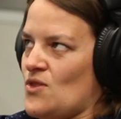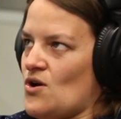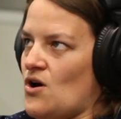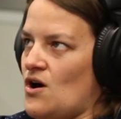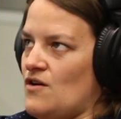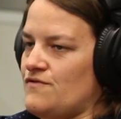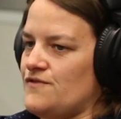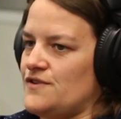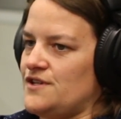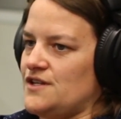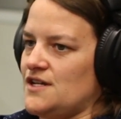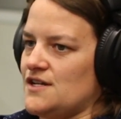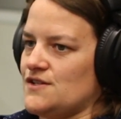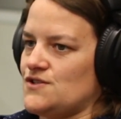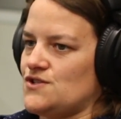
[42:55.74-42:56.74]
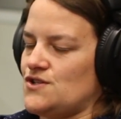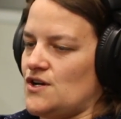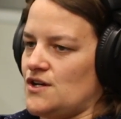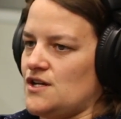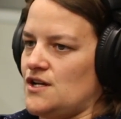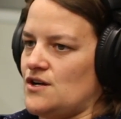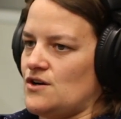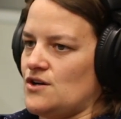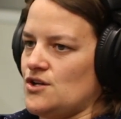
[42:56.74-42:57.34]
often get stuck in our